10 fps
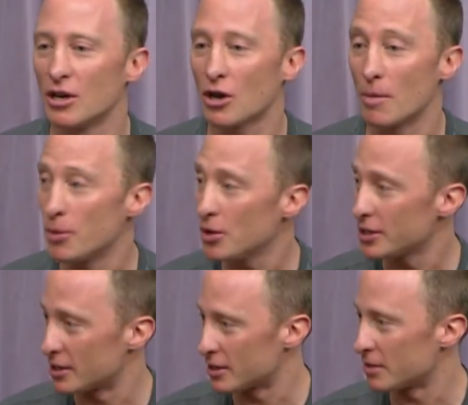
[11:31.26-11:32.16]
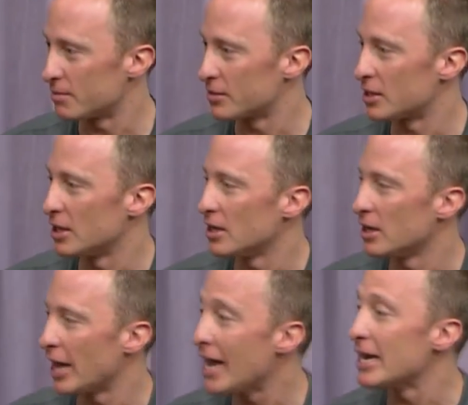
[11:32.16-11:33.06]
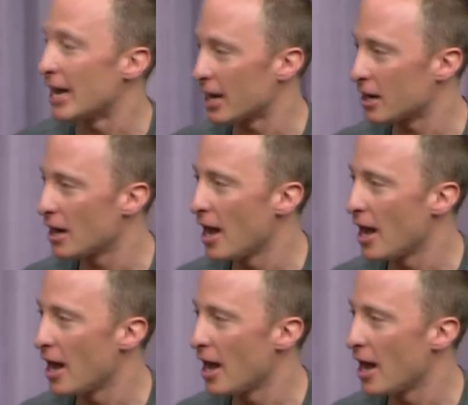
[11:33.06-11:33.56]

computer systems, the ENIAC.